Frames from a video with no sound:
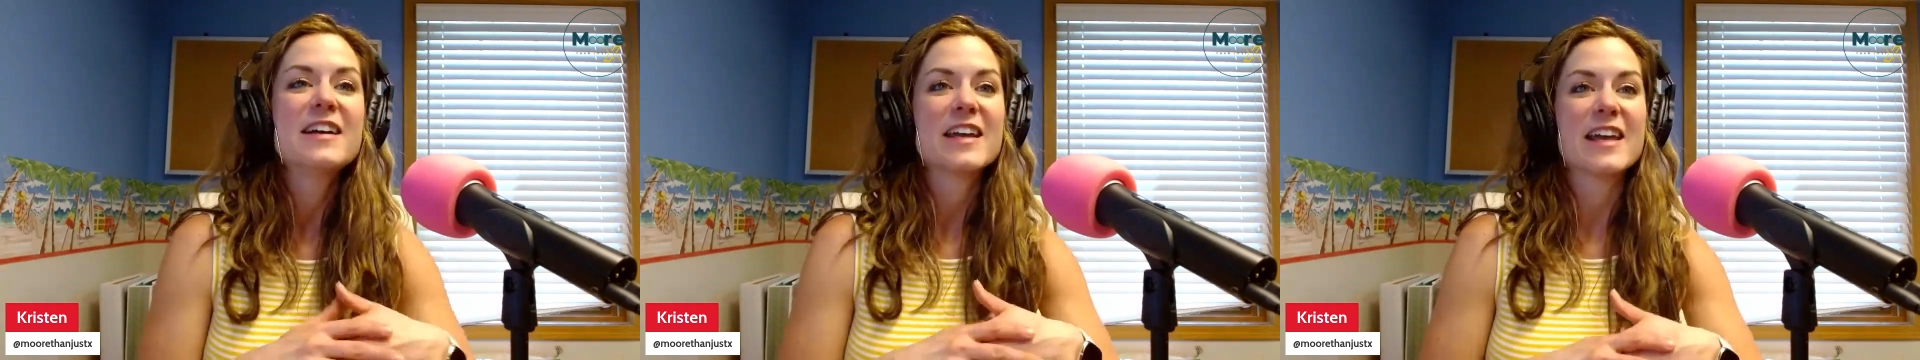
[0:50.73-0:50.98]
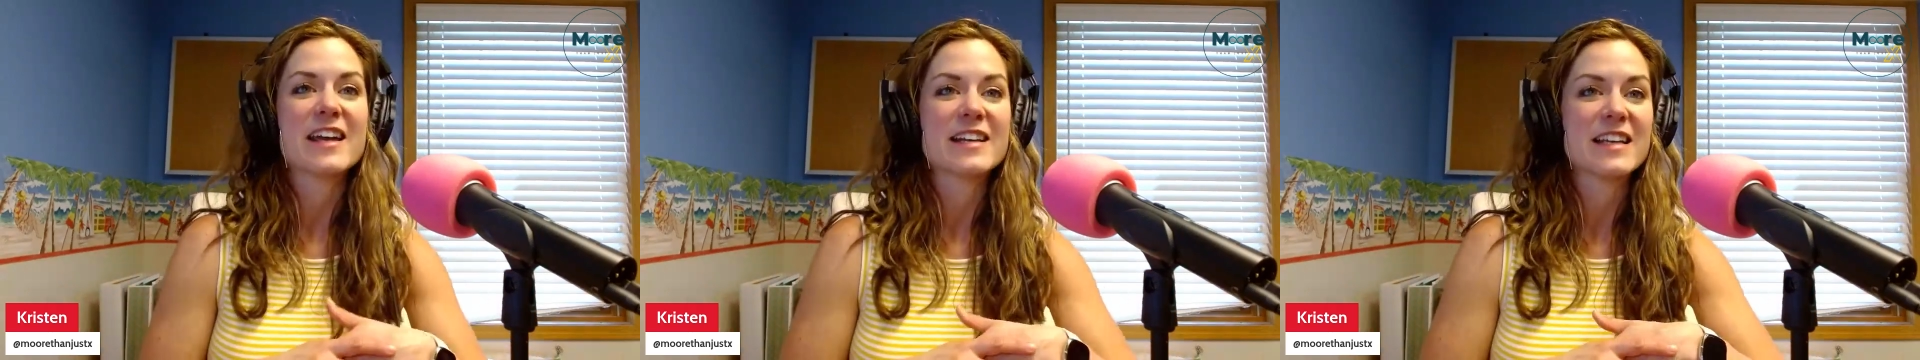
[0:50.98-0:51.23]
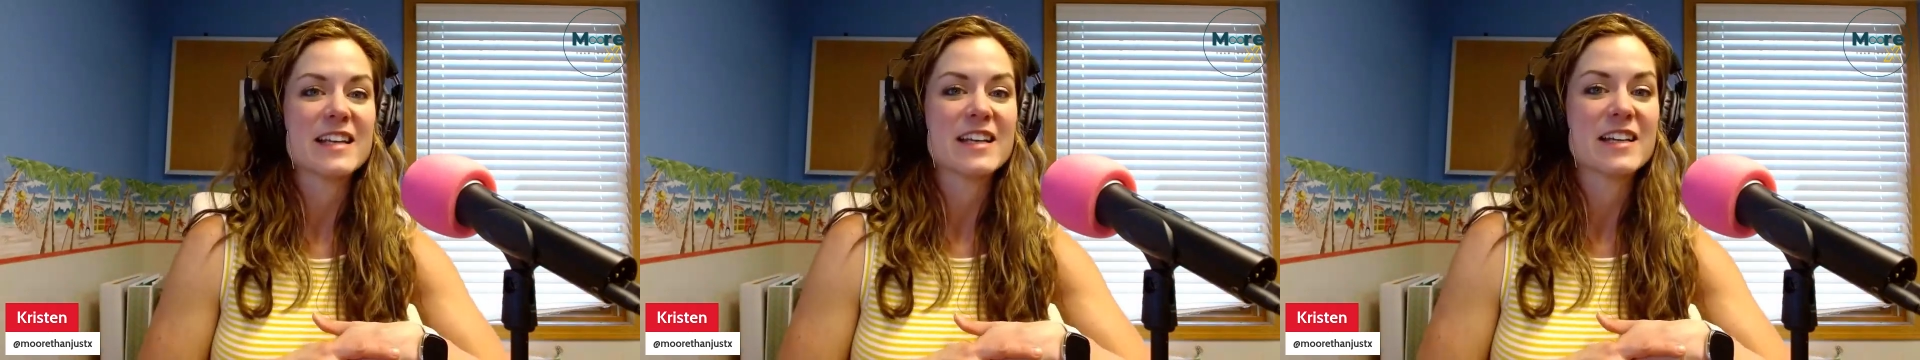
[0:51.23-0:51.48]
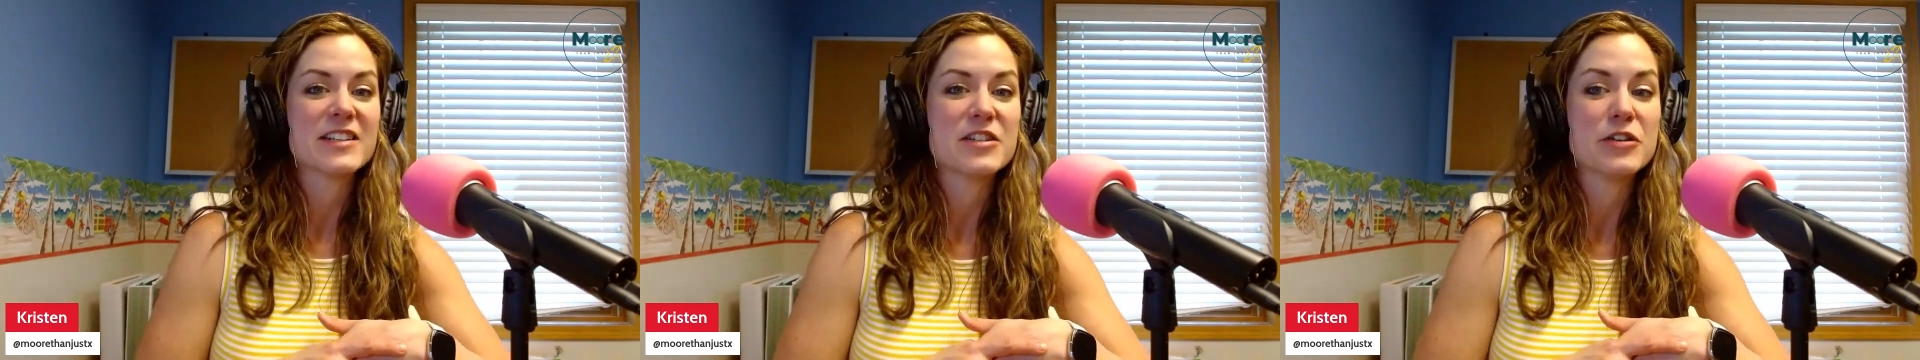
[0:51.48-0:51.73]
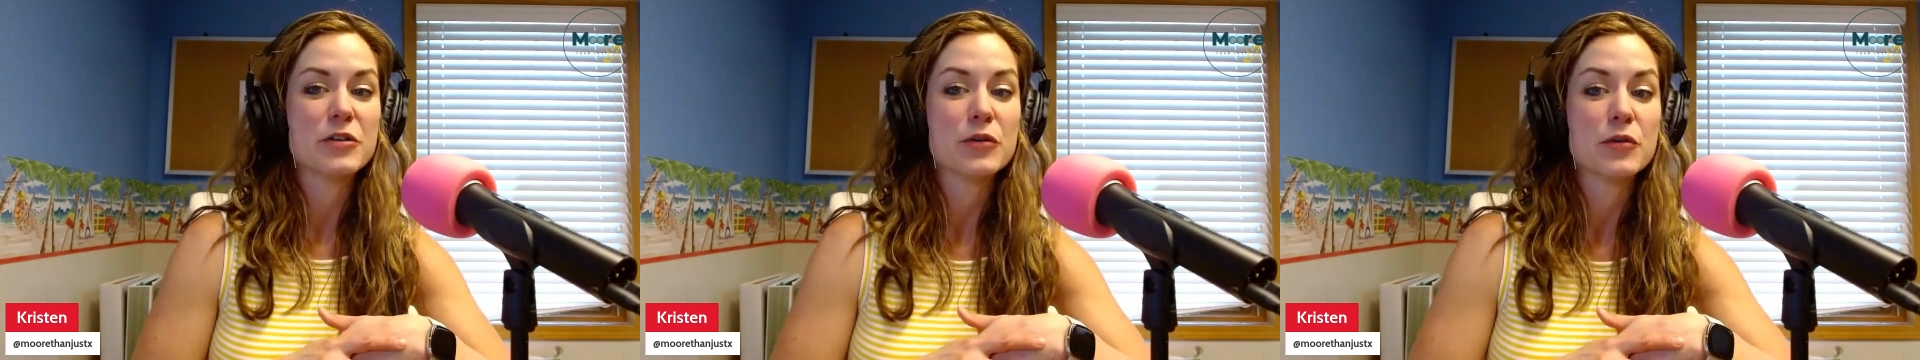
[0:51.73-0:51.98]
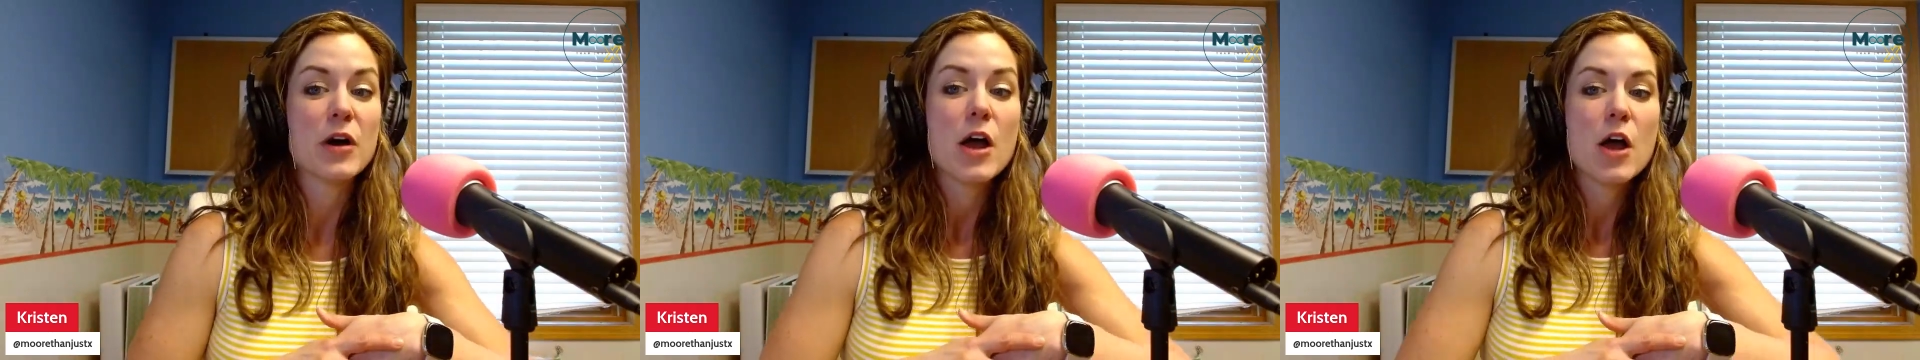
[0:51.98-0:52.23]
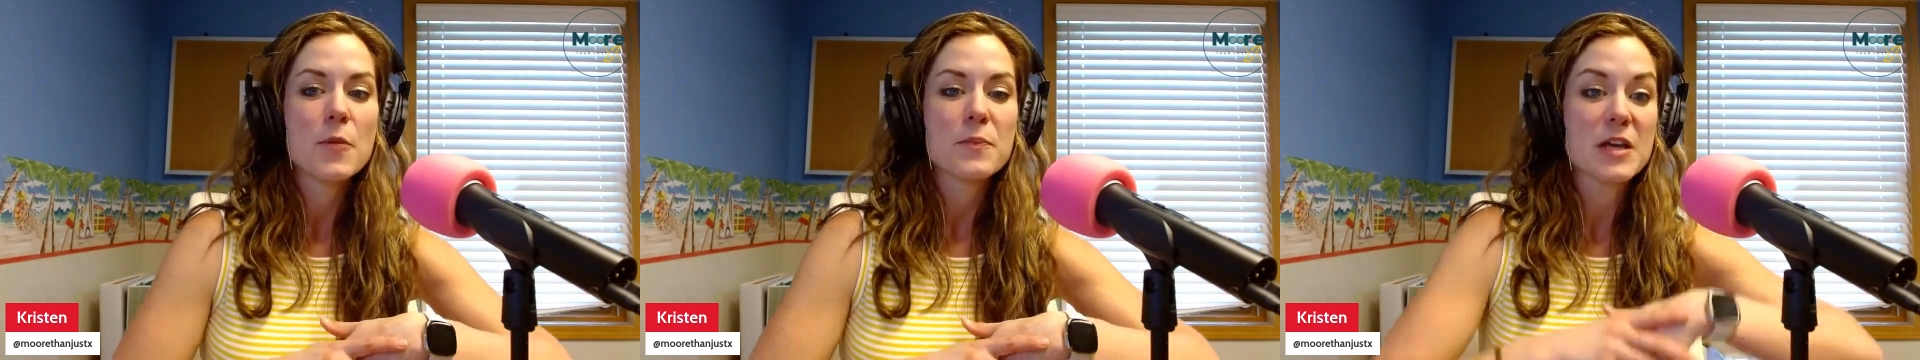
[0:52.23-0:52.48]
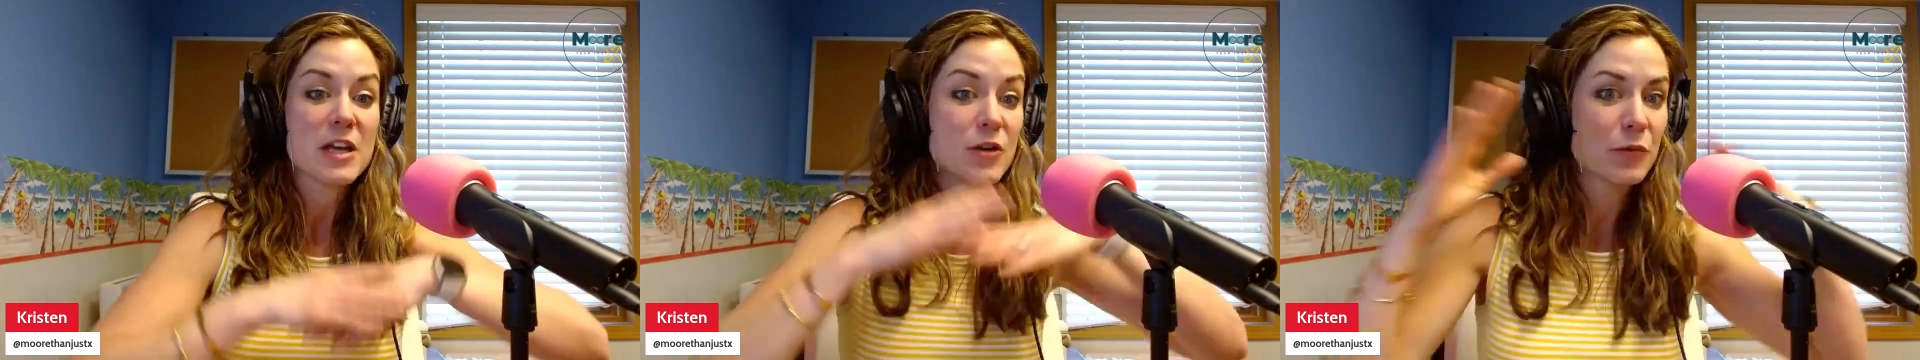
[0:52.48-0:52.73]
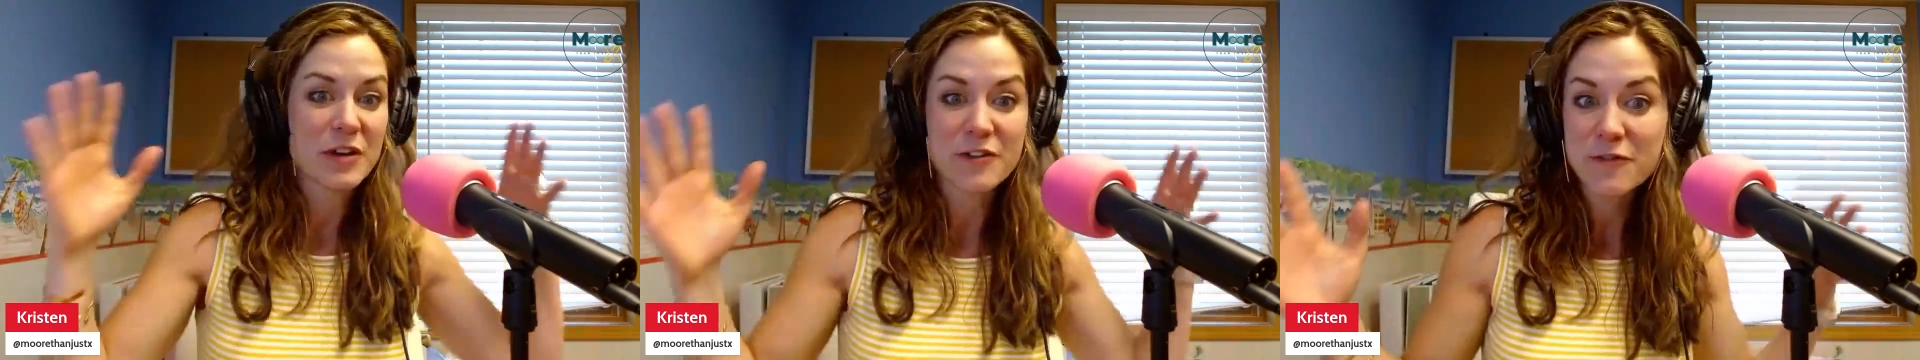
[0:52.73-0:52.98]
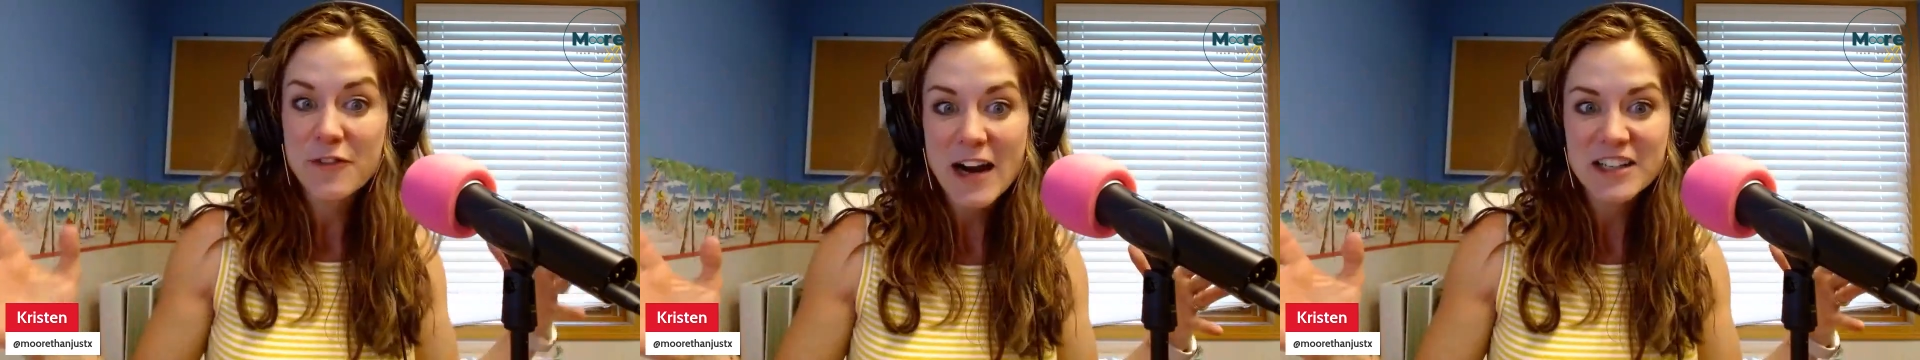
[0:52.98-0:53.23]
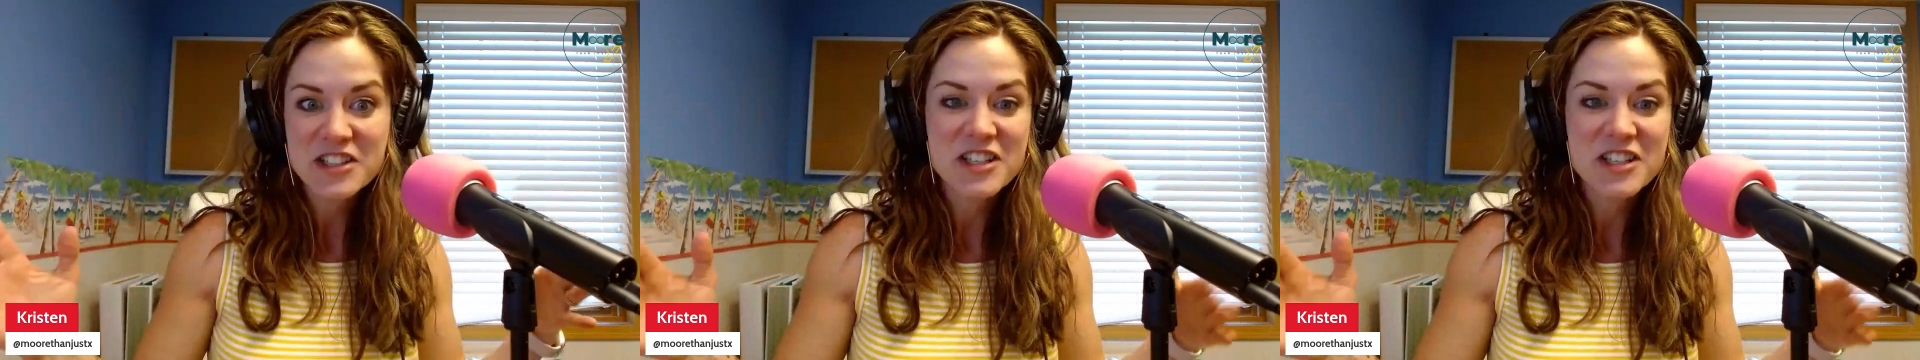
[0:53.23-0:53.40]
it needed to be refreshed